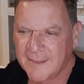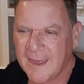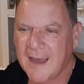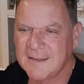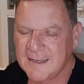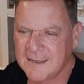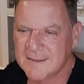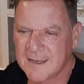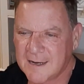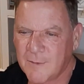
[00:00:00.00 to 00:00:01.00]
The idea
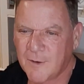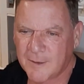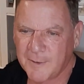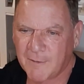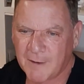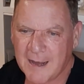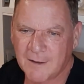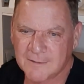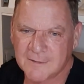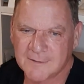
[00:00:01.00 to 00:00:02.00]
is that I want to be
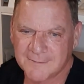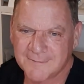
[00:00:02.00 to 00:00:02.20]
around.